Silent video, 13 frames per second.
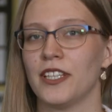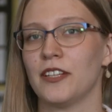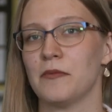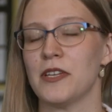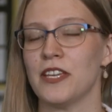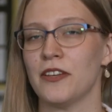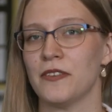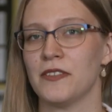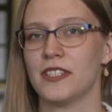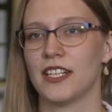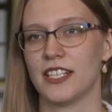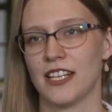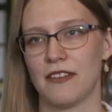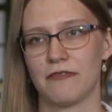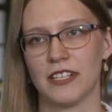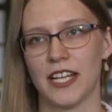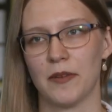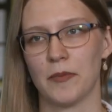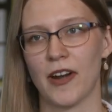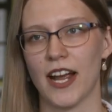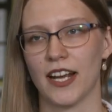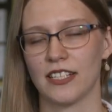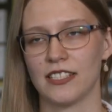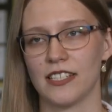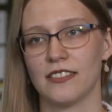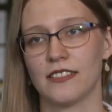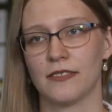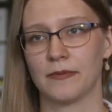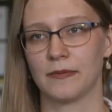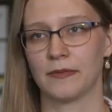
that we use that in everyday practice.